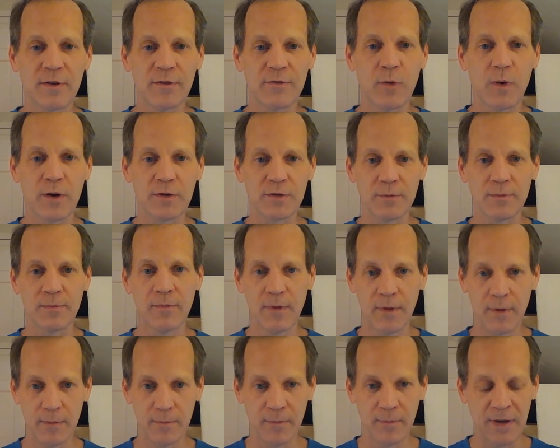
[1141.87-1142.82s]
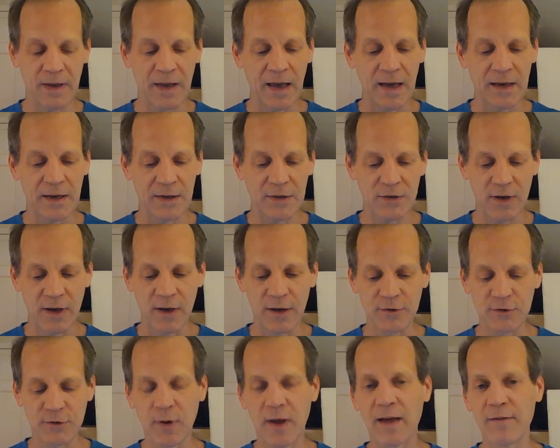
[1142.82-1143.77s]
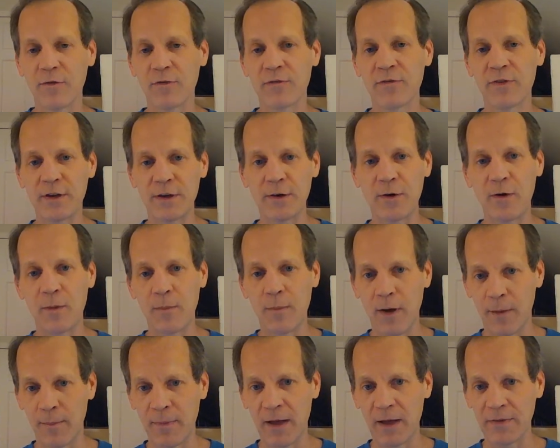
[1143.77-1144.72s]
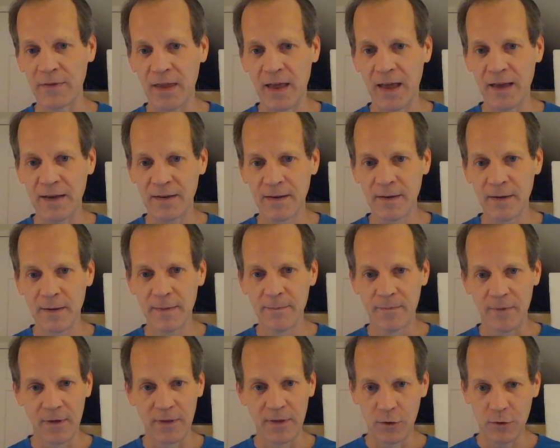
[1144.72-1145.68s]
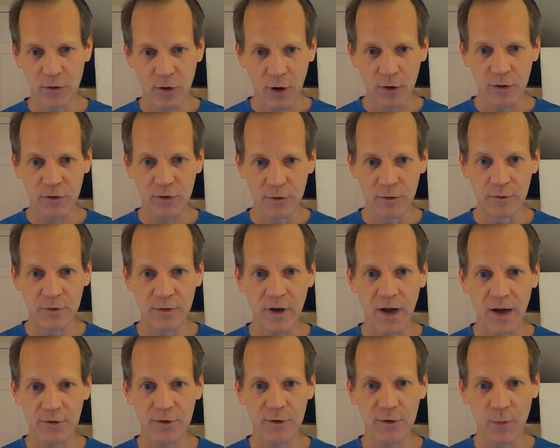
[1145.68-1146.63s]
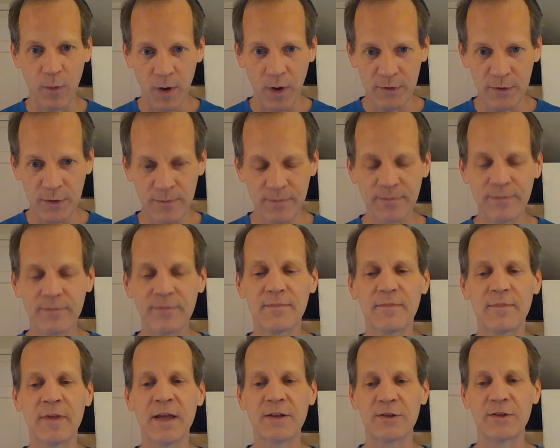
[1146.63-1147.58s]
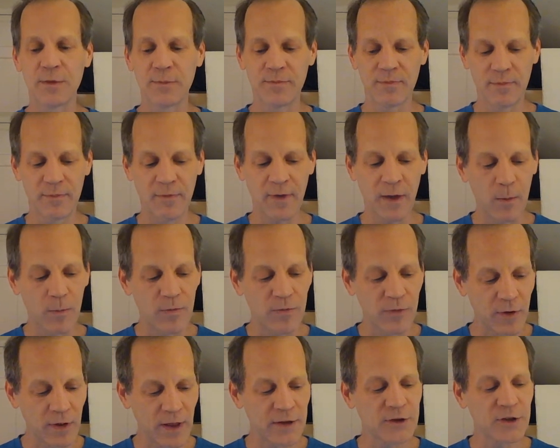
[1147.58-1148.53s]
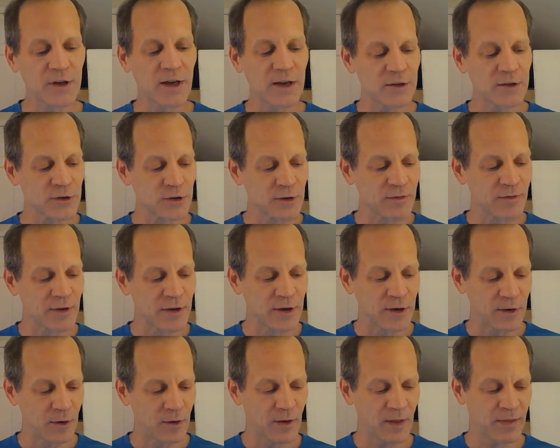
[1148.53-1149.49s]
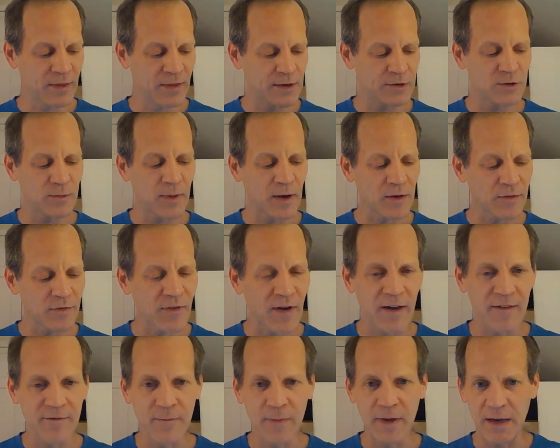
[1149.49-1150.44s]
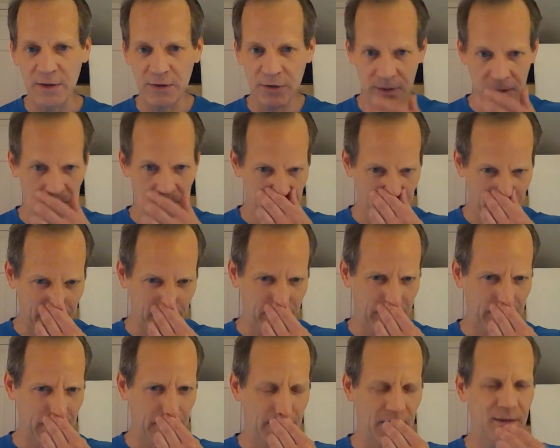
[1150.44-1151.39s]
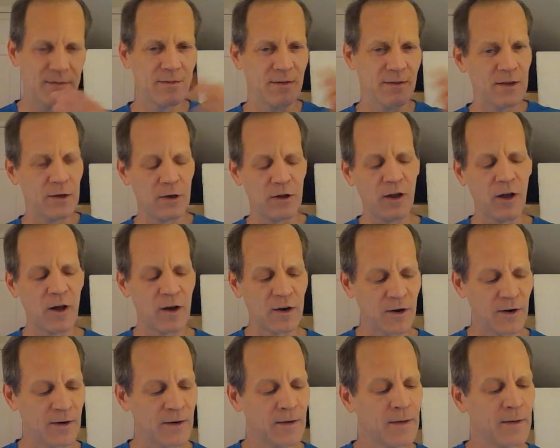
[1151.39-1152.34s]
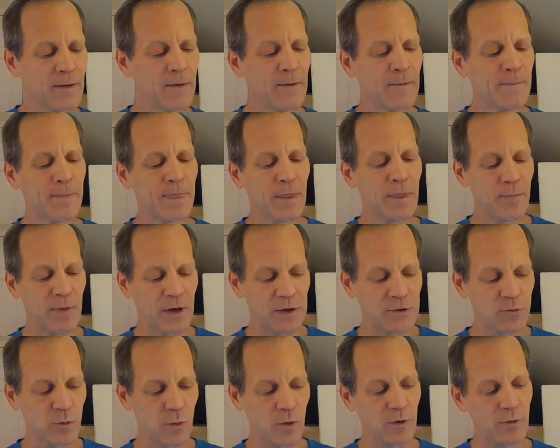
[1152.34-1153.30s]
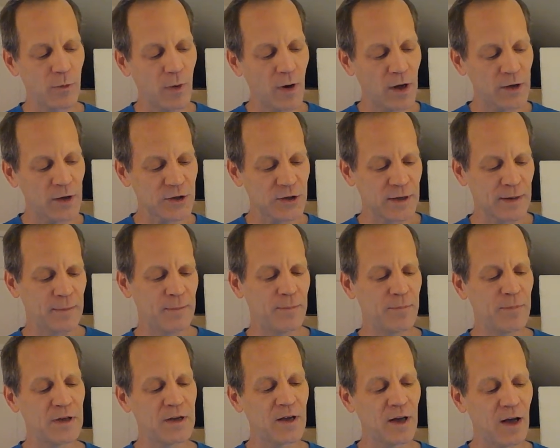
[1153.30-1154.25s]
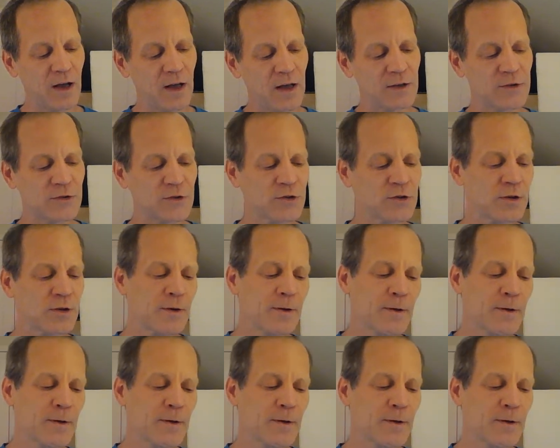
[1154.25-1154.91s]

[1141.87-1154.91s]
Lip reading: of quantum mechanics. I also have a video about that, a little cartoon, Dr. Quantum. It's a helpful educational video. I think it's about 5 minutes, maybe a little longer. But it's worth watching because